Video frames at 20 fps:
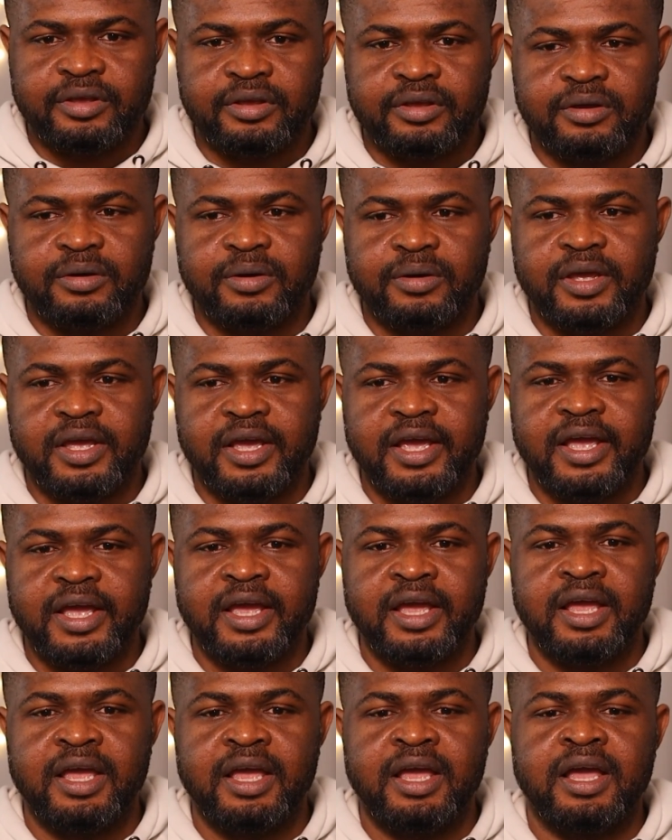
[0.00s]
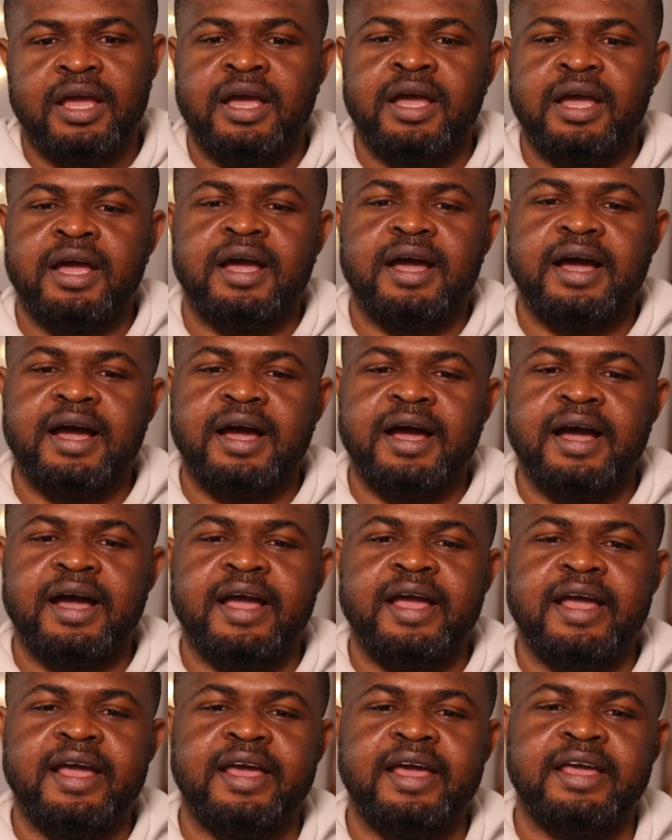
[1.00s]
Okay,
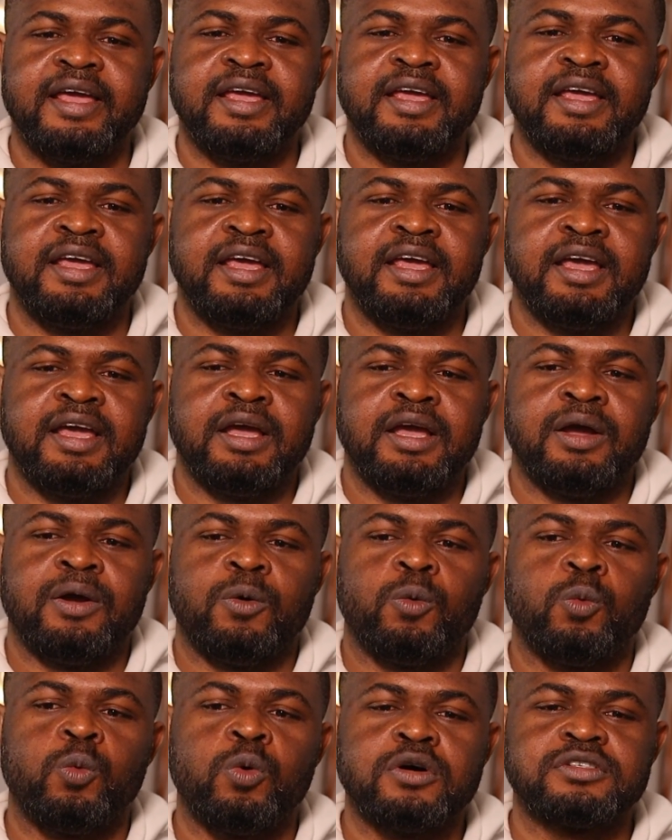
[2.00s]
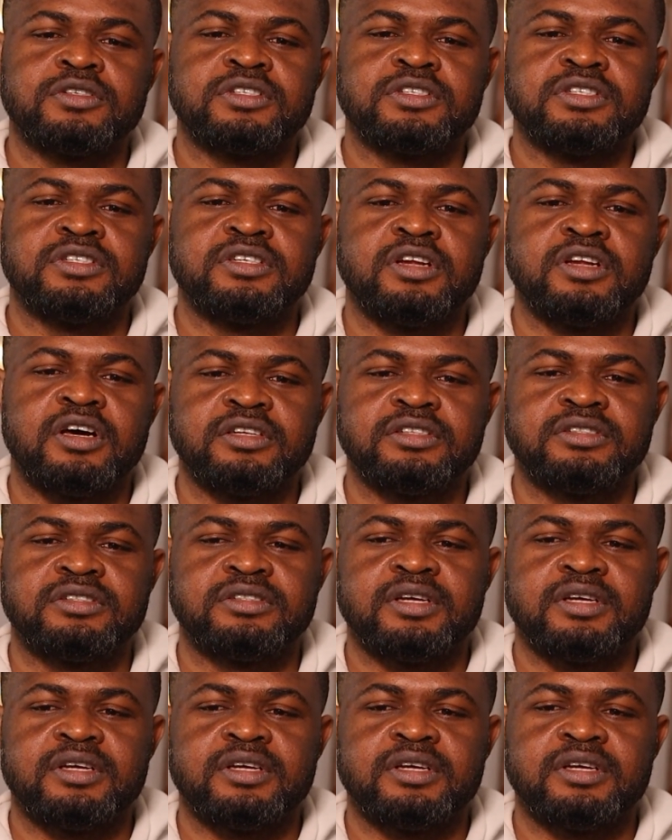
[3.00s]
I was not